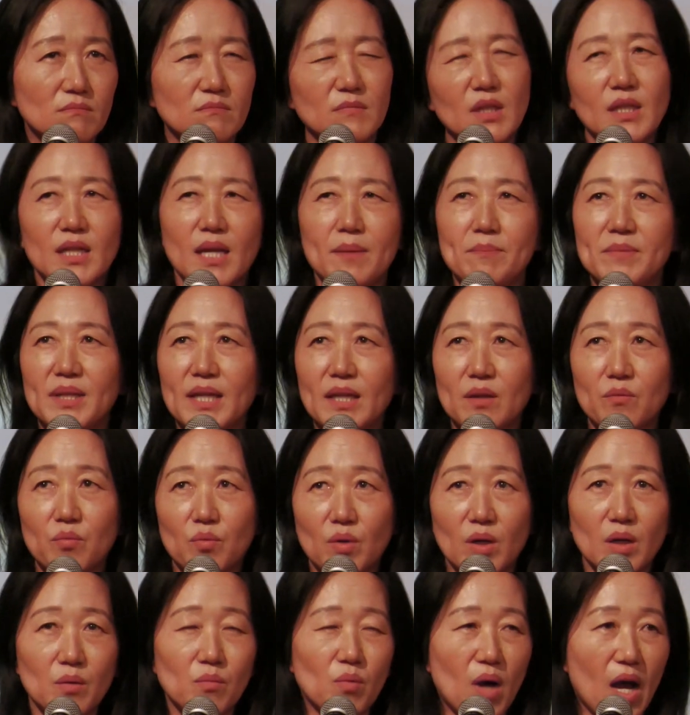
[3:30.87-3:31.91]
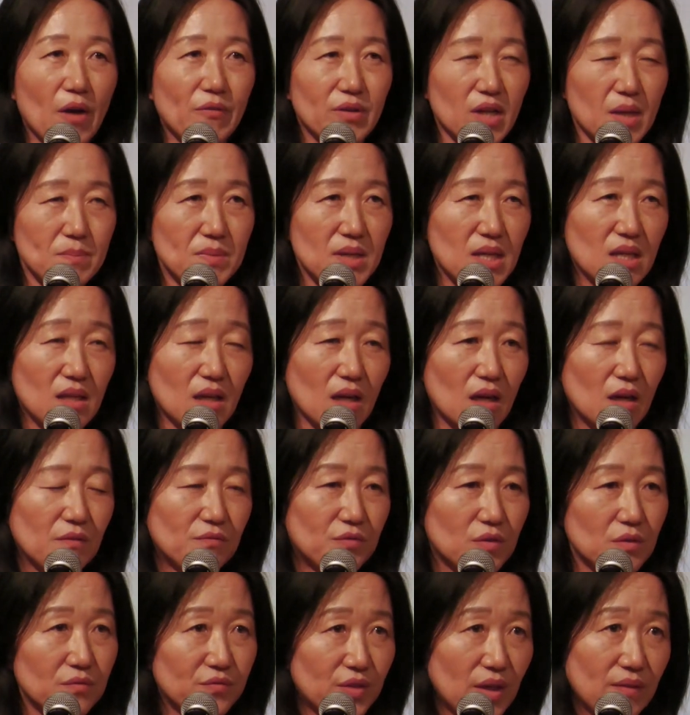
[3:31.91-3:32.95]
And I'm like, well, why would I be
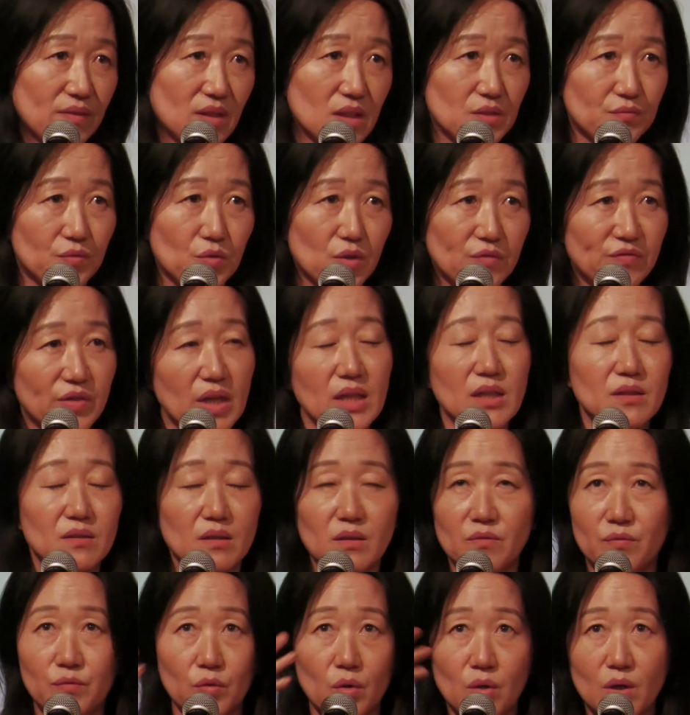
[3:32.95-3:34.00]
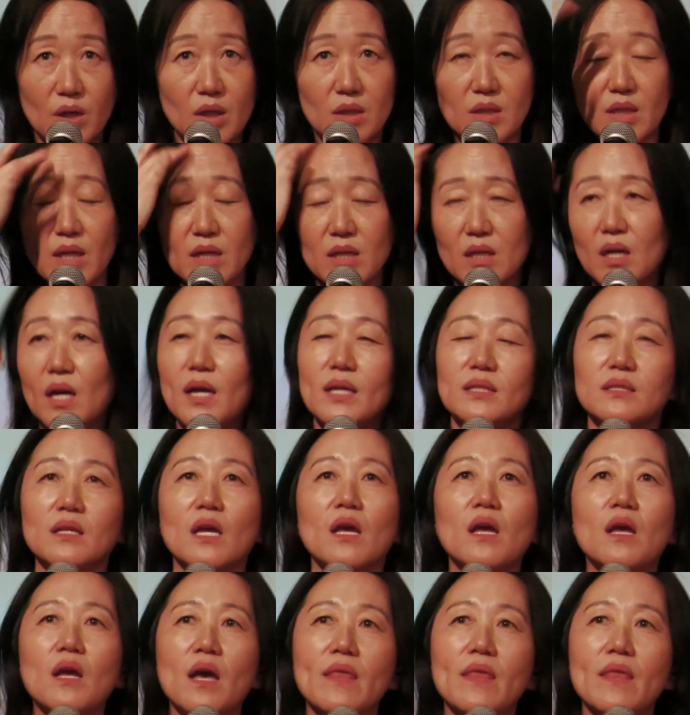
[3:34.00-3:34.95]
careful in front of these 4 young guys?